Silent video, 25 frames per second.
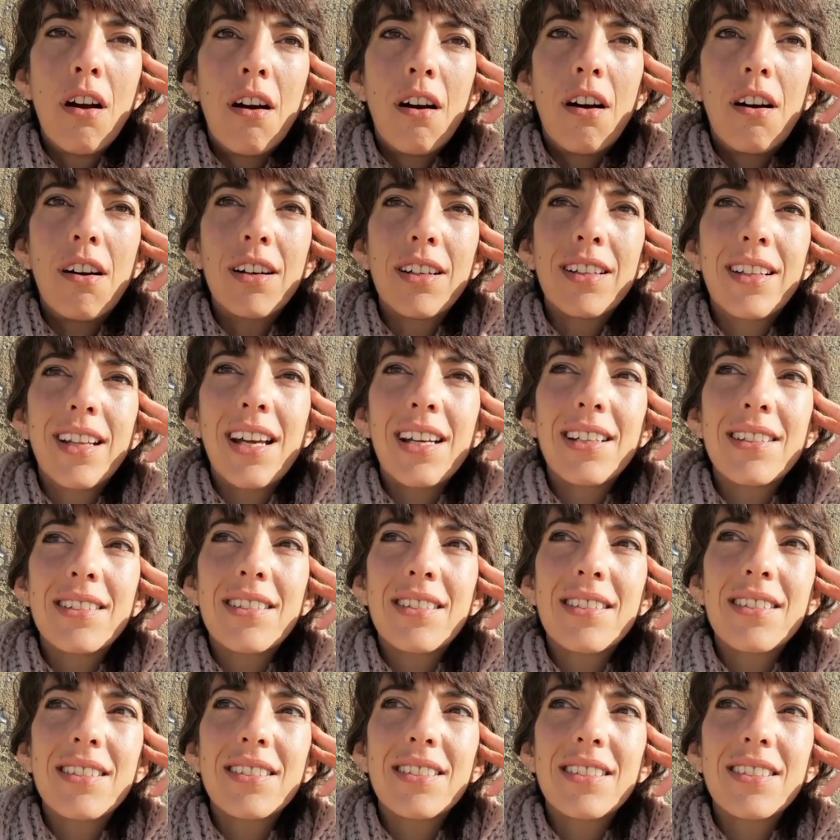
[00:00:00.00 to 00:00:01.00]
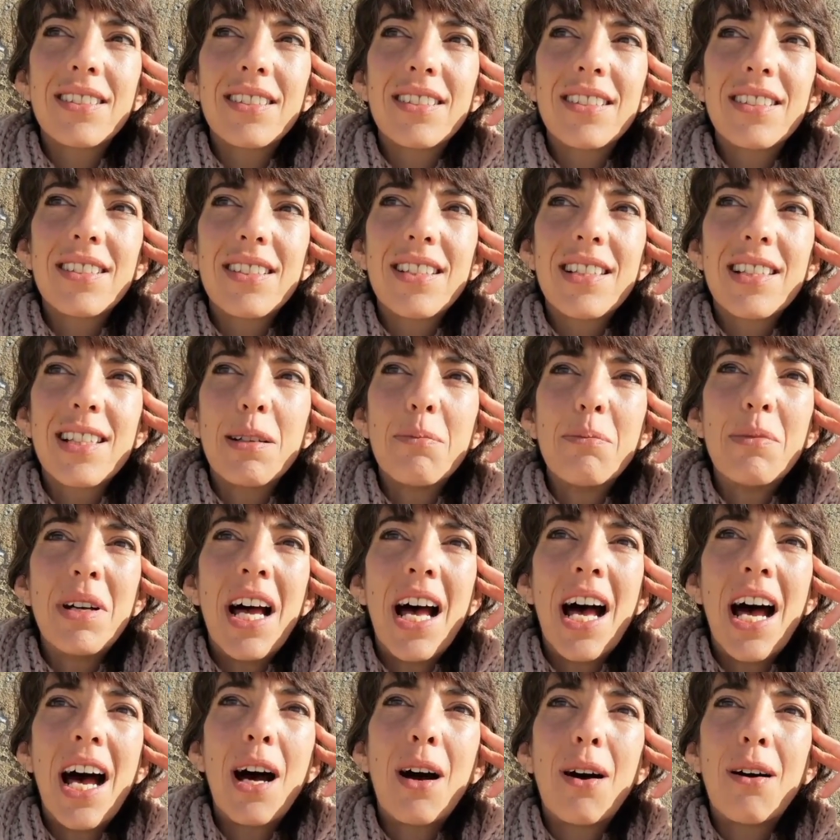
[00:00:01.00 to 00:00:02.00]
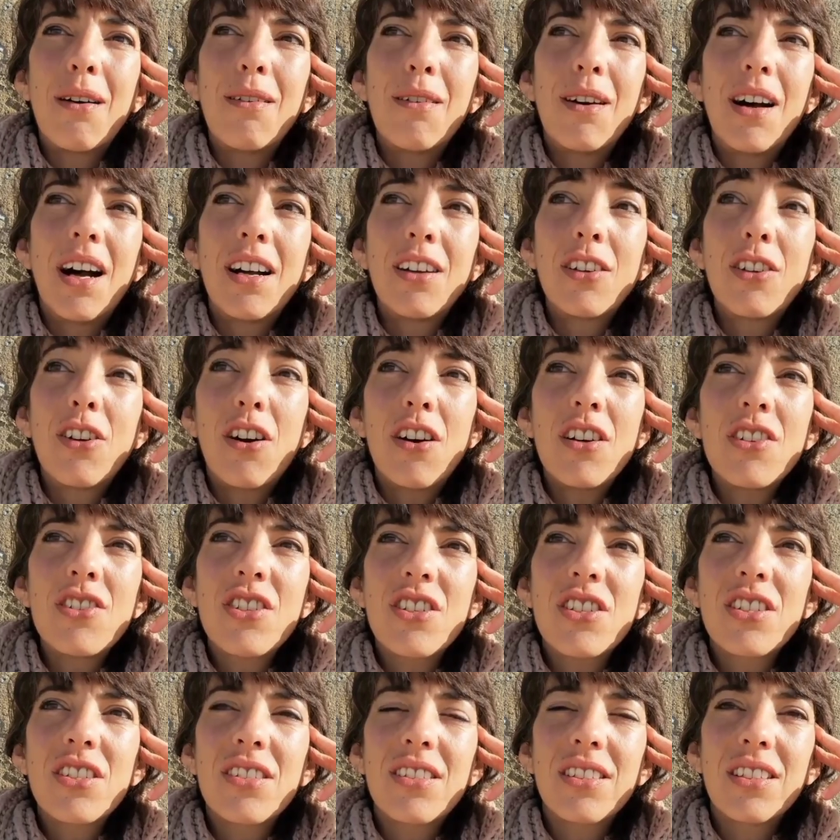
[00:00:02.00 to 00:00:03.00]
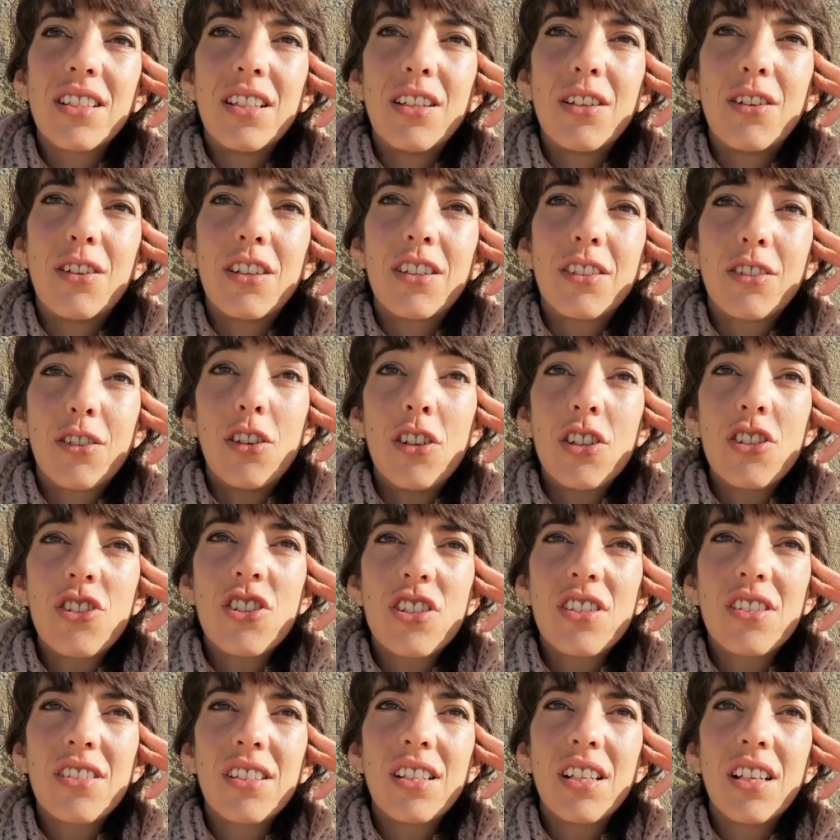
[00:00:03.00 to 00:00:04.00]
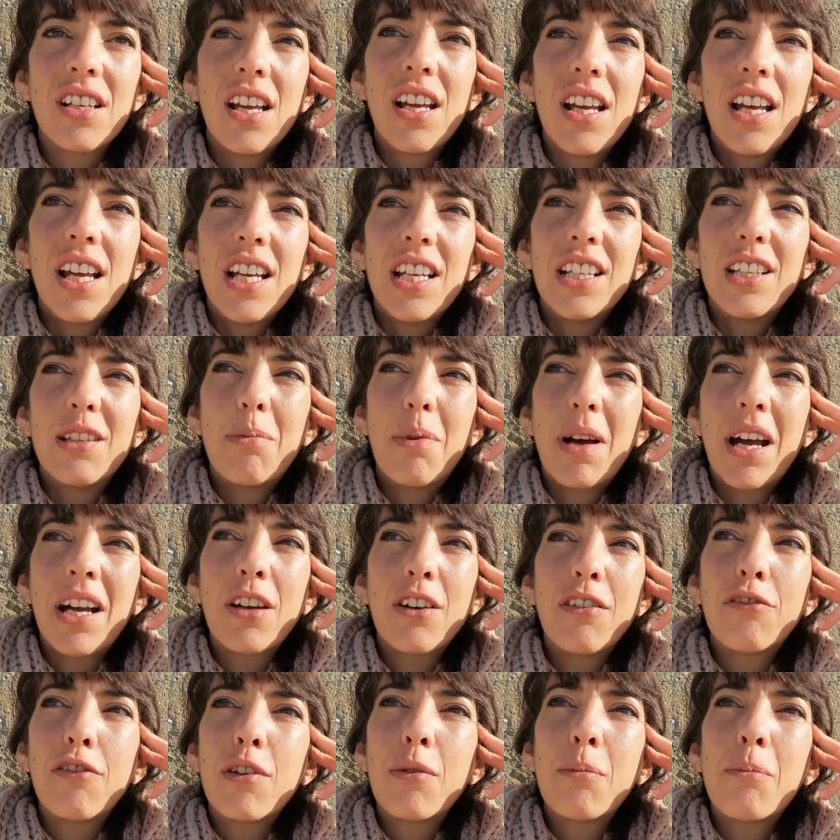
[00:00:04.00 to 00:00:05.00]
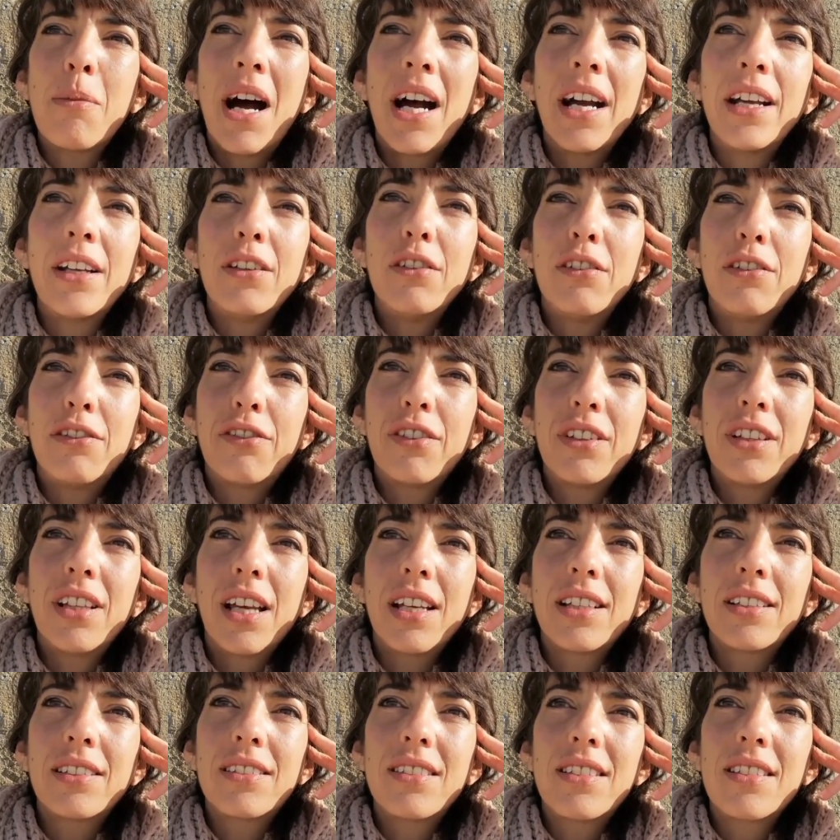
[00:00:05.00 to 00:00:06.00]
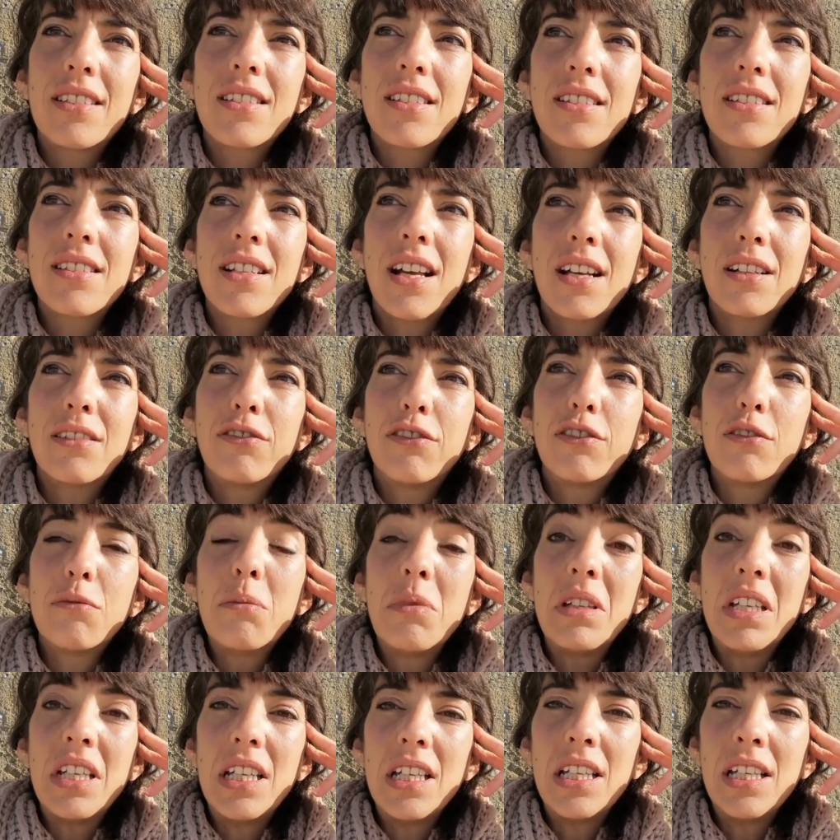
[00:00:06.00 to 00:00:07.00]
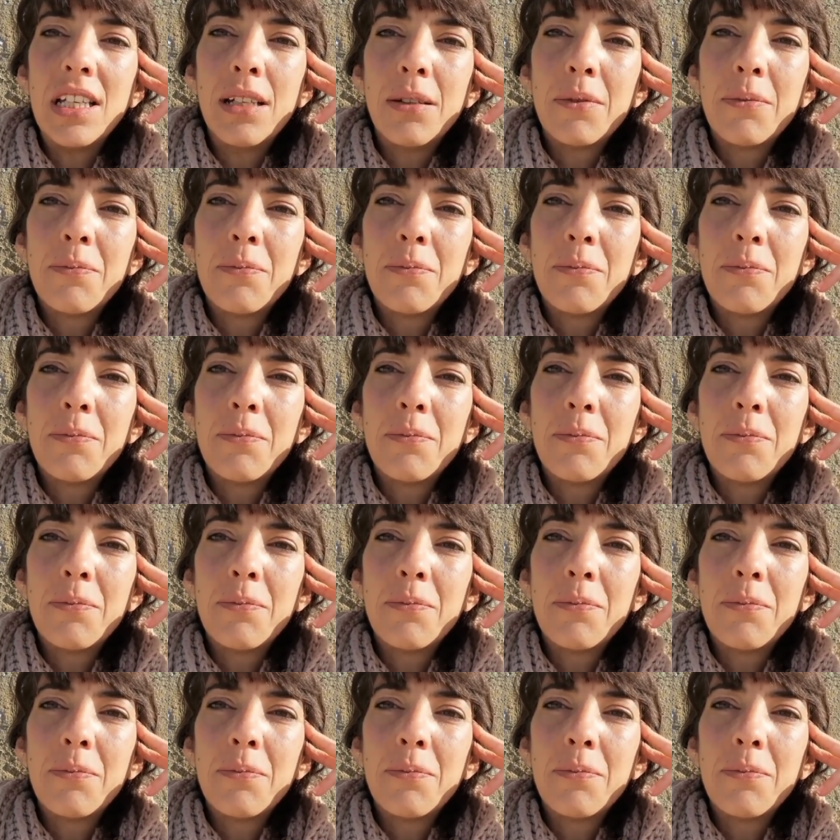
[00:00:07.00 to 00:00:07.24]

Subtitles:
or that somehow unconsciously or consciously in the back of your mind you feel like this is not for me,